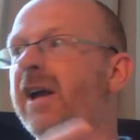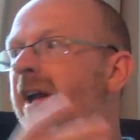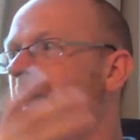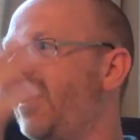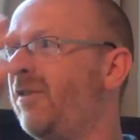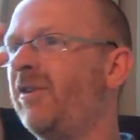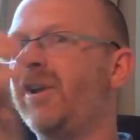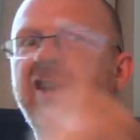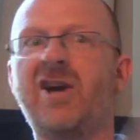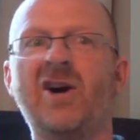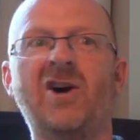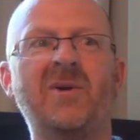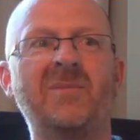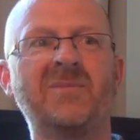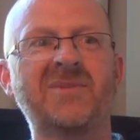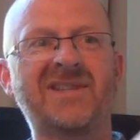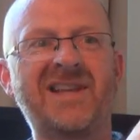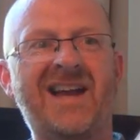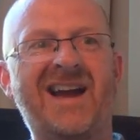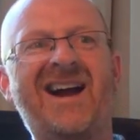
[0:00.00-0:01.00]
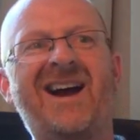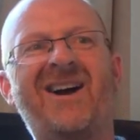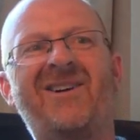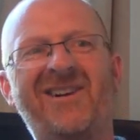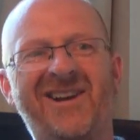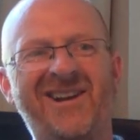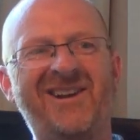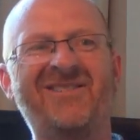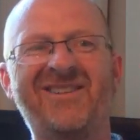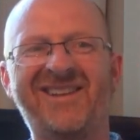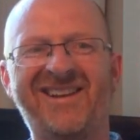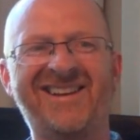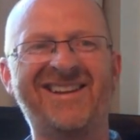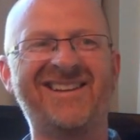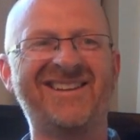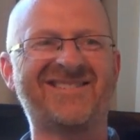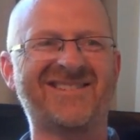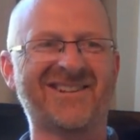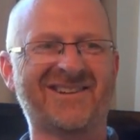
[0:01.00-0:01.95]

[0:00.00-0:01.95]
Here he comes now, here he is.